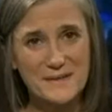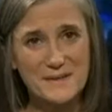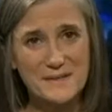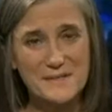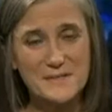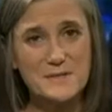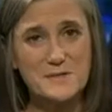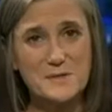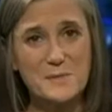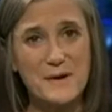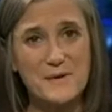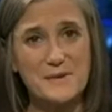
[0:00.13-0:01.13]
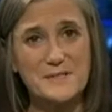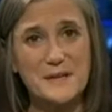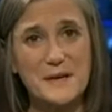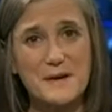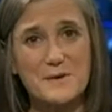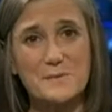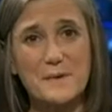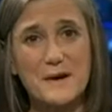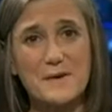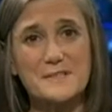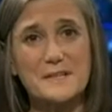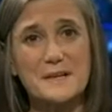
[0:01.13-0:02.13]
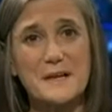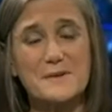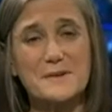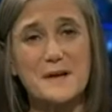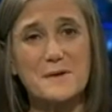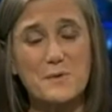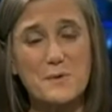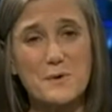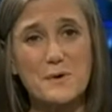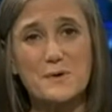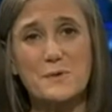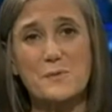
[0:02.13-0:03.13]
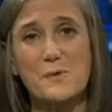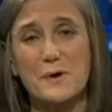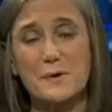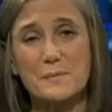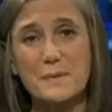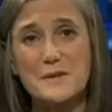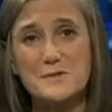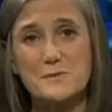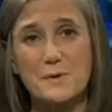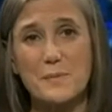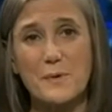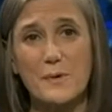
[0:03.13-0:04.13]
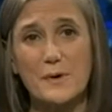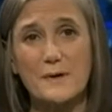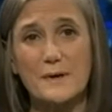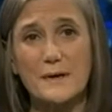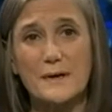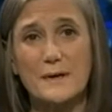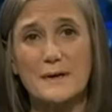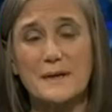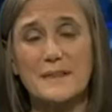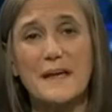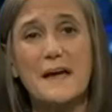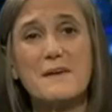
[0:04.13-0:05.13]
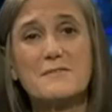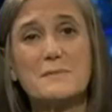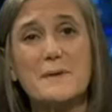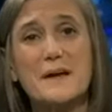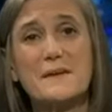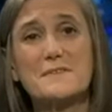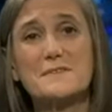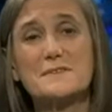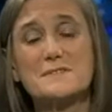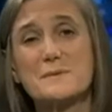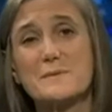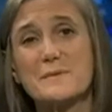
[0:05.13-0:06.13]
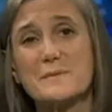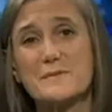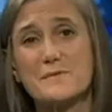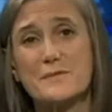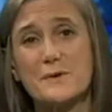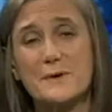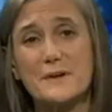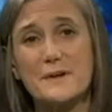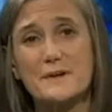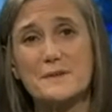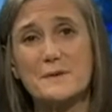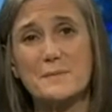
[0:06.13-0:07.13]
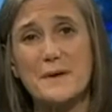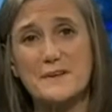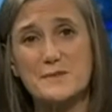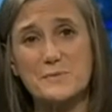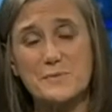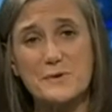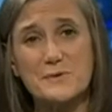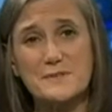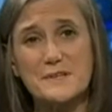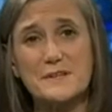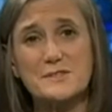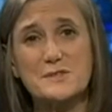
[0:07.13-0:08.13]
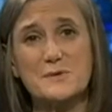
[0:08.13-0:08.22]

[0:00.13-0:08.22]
This is Democracy Now!, democracynow.org, the War and Peace Report. In the aftermath of the Zimmerman verdict and the mass protests